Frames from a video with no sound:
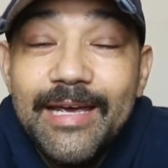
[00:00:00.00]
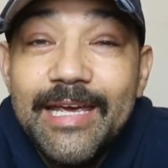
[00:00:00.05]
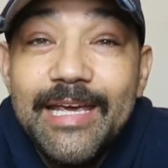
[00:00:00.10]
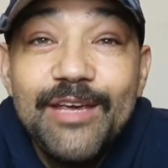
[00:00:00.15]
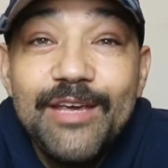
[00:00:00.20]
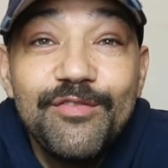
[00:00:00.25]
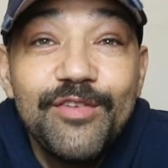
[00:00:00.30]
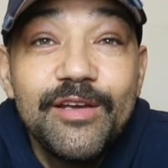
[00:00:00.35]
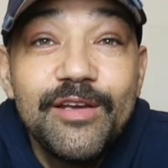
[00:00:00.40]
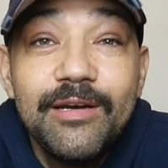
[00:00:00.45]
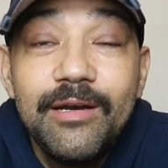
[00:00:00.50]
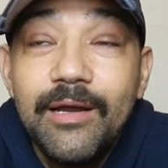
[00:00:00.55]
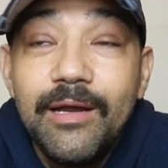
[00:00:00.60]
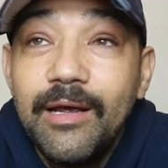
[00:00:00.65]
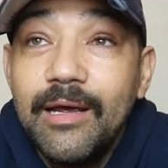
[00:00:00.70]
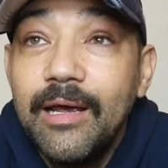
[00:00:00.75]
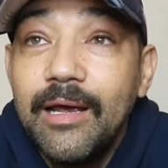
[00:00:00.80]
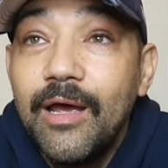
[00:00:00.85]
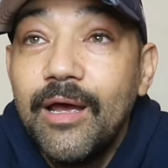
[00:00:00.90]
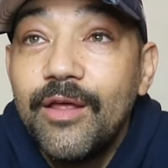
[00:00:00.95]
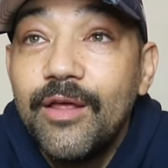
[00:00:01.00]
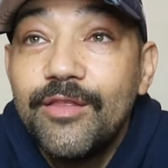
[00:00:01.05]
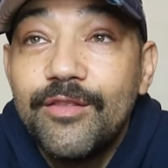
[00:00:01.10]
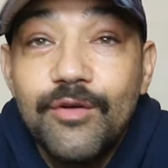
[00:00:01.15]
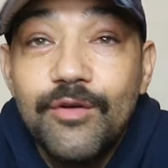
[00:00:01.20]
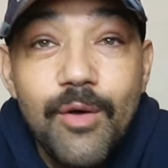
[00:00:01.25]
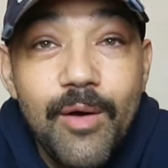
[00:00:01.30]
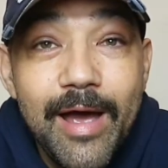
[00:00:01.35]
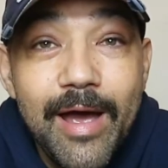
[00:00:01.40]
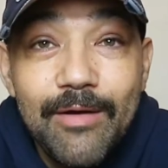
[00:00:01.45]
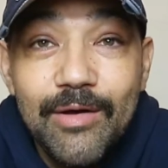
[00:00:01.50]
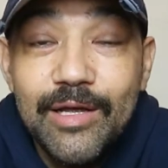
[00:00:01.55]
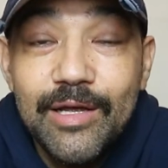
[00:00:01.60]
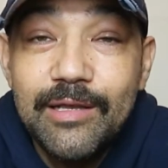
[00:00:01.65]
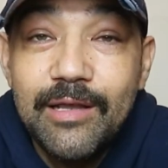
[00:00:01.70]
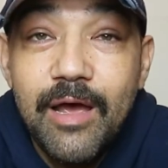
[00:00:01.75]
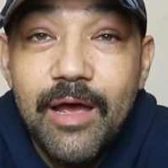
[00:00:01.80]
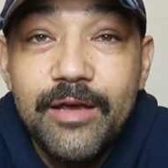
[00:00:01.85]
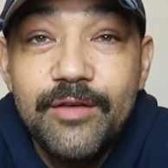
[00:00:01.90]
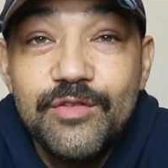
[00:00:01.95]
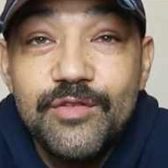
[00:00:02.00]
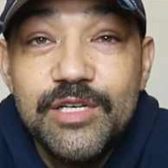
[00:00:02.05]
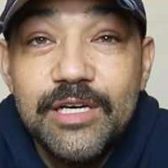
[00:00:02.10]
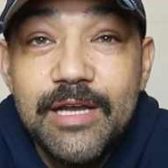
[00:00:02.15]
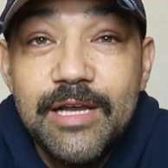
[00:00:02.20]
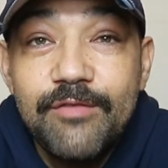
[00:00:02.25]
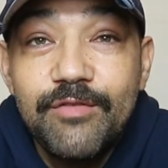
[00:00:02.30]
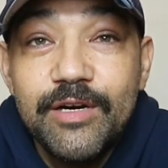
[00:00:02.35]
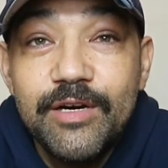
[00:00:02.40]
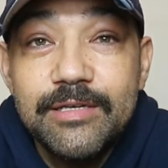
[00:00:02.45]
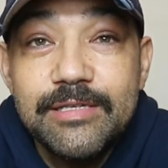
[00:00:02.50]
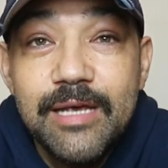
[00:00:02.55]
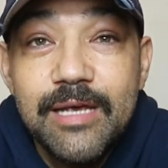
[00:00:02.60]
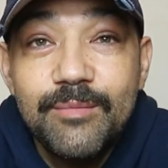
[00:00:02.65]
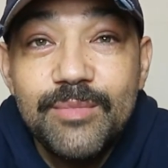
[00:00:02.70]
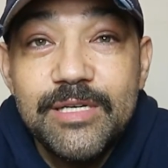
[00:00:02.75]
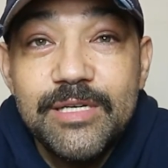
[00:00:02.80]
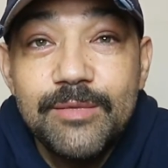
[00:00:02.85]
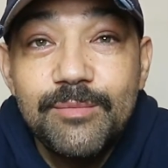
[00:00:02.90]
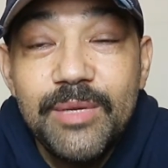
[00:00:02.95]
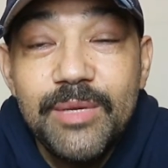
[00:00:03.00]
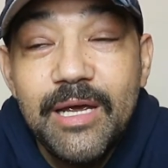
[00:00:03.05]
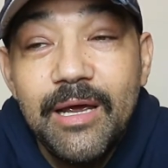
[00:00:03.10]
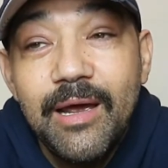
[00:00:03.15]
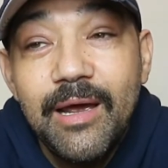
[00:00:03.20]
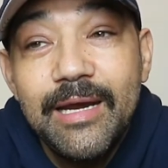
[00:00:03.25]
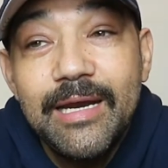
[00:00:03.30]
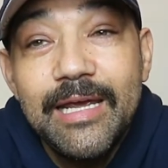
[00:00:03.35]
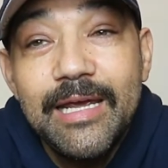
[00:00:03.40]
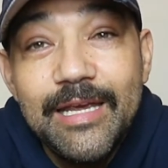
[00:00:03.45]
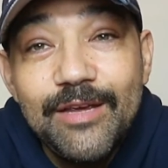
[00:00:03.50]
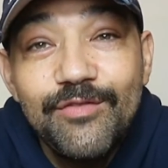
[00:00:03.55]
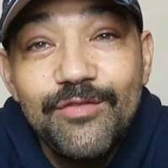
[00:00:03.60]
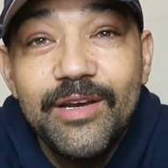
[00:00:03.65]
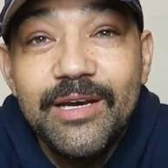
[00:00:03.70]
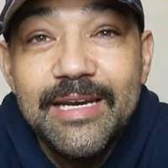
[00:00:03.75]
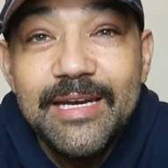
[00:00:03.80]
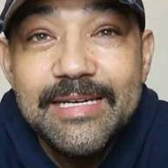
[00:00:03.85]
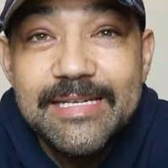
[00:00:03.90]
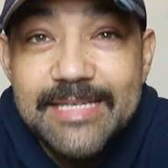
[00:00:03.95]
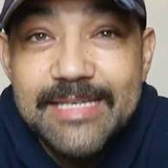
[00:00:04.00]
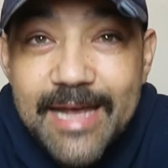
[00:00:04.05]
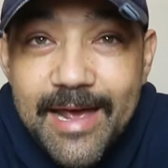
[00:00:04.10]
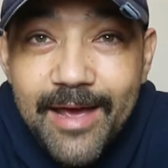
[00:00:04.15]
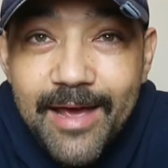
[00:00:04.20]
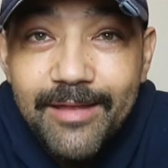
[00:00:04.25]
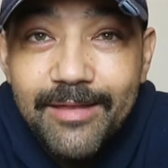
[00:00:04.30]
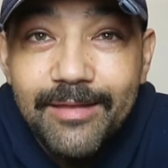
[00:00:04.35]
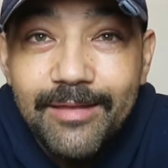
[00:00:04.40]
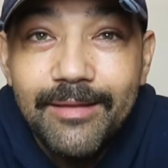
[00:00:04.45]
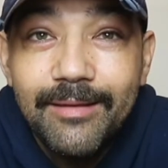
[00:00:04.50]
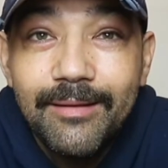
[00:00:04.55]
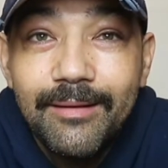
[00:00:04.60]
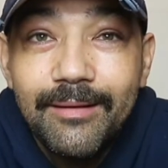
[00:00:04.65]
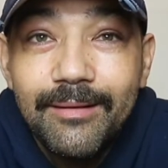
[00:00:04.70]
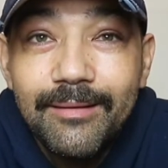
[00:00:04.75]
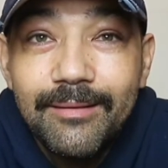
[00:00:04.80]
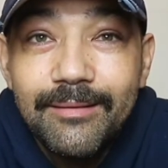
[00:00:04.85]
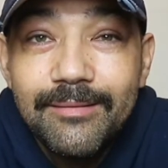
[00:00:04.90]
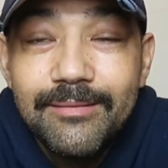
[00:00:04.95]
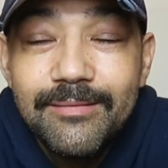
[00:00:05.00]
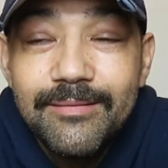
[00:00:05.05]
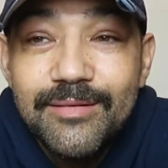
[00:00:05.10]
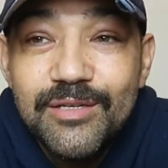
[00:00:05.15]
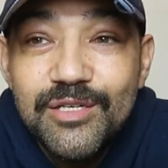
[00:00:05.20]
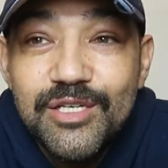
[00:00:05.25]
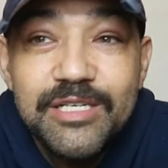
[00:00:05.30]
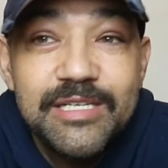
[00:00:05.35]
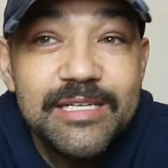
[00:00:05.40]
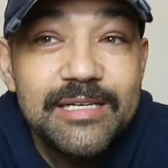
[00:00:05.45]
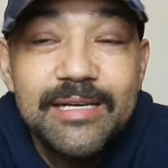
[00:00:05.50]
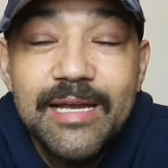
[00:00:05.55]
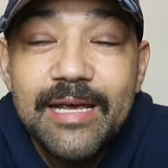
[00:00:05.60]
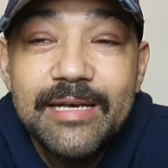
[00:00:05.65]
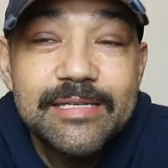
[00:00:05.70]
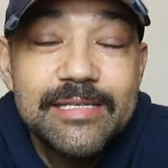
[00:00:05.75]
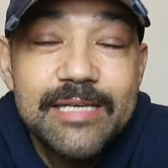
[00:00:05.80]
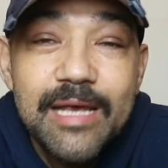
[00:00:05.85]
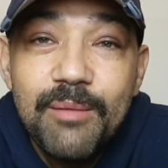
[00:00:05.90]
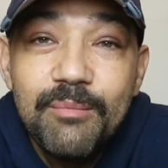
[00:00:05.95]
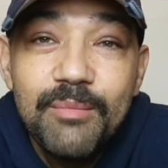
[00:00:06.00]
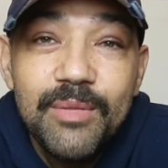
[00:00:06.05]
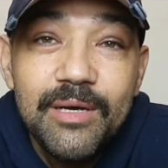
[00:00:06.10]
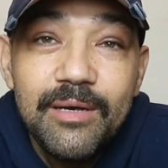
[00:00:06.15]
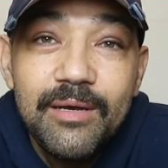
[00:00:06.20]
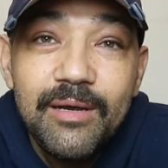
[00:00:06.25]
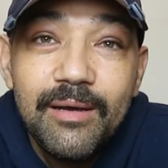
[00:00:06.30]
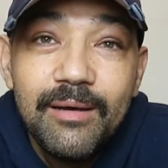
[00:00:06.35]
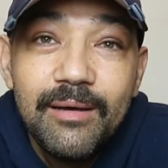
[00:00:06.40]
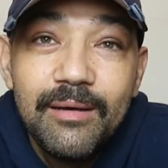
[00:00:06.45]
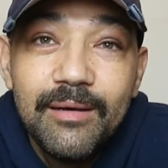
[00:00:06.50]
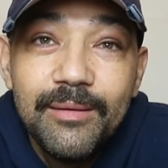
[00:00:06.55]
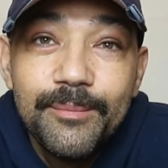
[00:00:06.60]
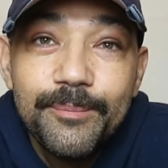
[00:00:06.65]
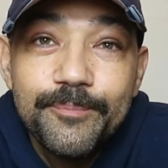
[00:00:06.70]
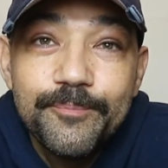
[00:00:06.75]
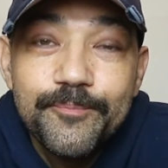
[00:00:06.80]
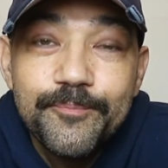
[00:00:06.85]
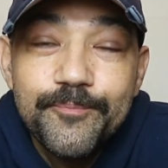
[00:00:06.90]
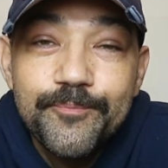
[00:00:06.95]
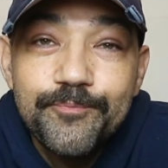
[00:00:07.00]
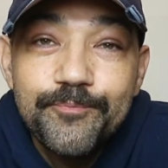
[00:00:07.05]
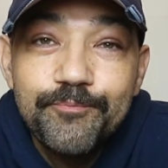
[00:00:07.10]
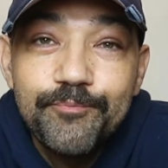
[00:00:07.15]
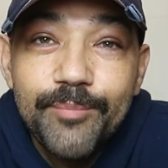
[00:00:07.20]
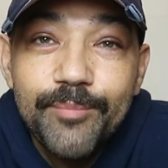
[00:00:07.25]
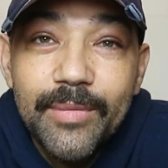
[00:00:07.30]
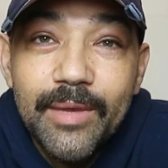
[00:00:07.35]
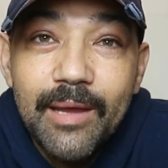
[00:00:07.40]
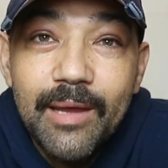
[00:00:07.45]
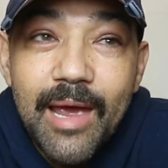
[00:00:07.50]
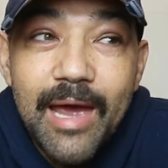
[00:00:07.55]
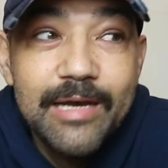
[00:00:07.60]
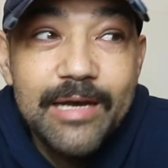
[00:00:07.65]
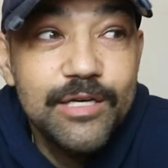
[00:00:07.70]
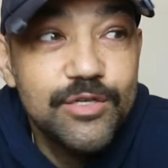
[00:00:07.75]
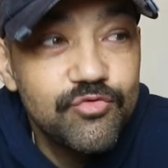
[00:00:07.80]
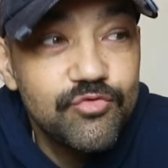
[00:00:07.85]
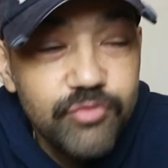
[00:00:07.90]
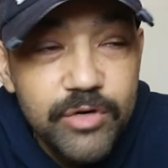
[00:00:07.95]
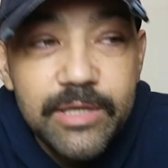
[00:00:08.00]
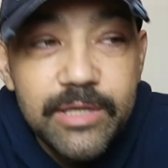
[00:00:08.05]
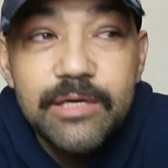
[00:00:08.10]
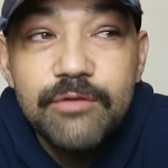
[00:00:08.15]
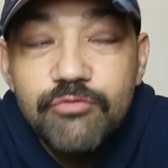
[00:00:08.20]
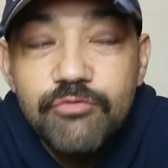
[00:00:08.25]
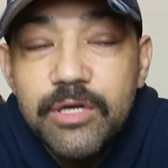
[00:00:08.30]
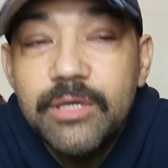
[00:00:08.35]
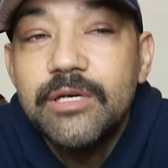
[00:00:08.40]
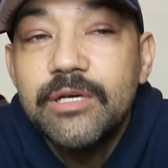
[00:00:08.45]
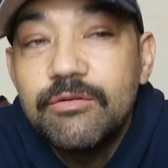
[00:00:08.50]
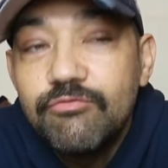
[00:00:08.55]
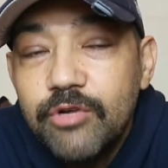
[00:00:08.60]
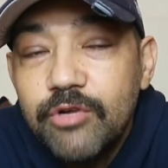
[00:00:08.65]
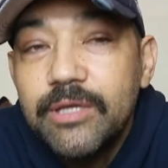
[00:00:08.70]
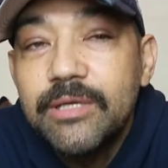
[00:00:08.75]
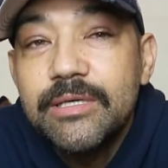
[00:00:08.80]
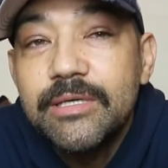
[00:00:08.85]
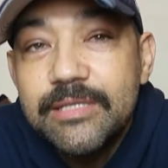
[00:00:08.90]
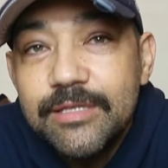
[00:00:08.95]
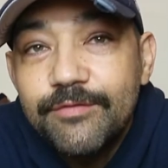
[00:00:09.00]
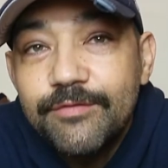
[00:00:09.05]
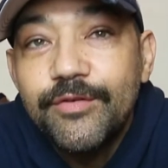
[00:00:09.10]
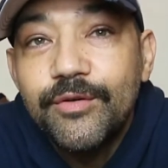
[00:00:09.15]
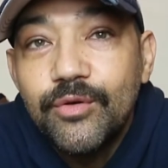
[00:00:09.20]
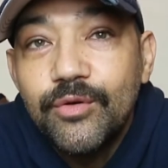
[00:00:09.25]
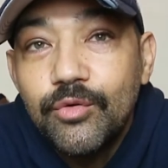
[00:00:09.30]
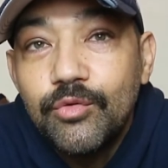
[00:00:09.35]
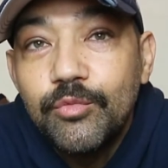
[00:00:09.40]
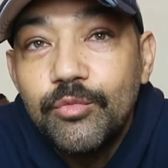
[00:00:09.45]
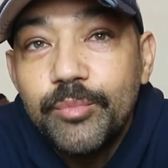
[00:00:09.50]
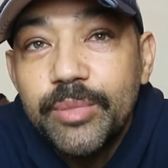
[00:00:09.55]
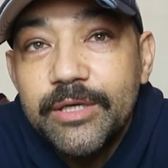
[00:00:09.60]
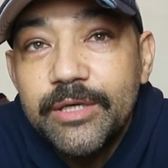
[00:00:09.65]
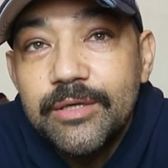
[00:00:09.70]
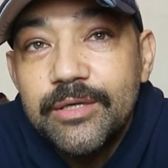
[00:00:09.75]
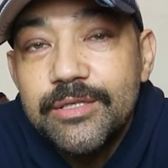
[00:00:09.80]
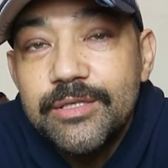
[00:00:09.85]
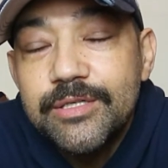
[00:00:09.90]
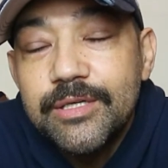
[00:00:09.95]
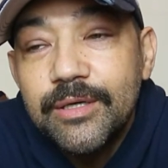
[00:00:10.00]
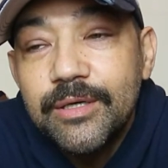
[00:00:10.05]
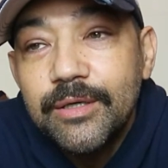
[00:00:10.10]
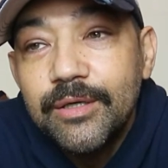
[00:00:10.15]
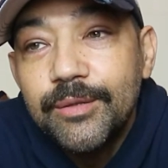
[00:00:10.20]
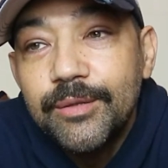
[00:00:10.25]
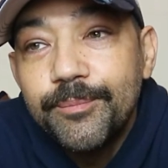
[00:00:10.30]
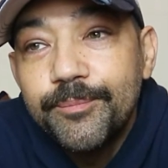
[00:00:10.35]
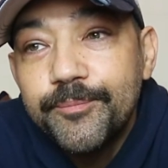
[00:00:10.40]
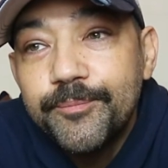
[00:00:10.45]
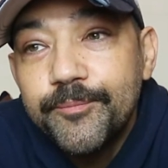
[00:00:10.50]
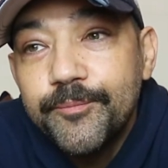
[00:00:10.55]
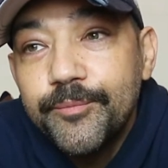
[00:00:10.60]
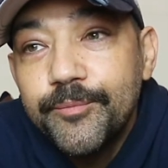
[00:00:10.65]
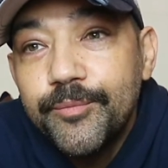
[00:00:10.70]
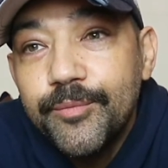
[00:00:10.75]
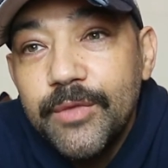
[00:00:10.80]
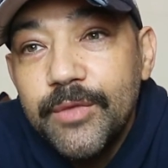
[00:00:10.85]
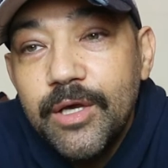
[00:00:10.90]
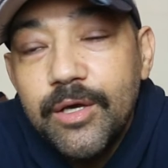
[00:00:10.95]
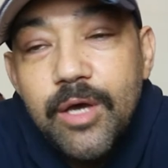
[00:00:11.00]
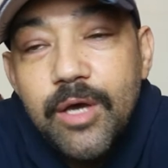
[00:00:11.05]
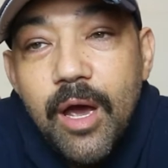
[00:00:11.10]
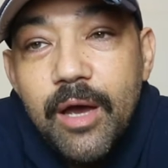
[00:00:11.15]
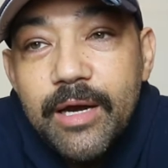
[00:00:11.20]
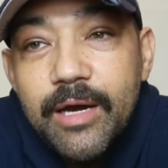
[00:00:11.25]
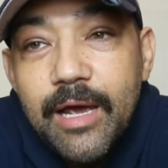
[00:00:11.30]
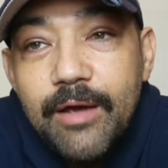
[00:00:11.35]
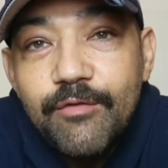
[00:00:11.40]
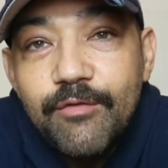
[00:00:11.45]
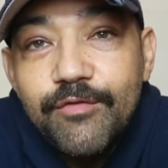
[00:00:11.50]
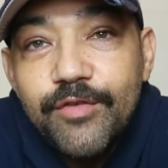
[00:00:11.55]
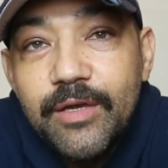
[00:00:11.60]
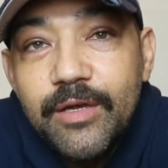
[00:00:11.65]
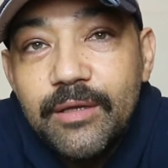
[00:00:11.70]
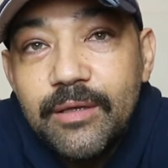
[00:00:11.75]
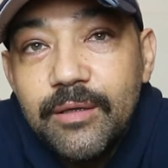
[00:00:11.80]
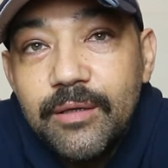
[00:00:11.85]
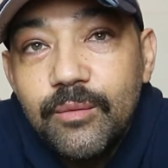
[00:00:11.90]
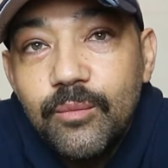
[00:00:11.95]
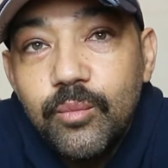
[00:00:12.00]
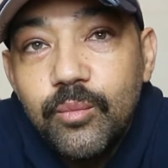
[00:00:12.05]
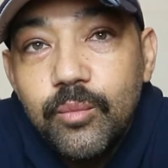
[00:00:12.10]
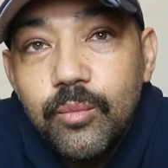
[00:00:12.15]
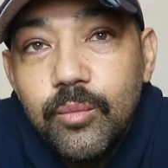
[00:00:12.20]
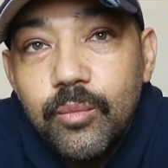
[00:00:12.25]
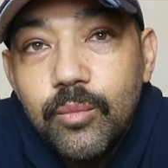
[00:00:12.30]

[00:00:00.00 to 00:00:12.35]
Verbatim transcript: even throughout her life, she never accepted me, and even in death, she didn't accept me. And it's really, really, really difficult because you can't help feeling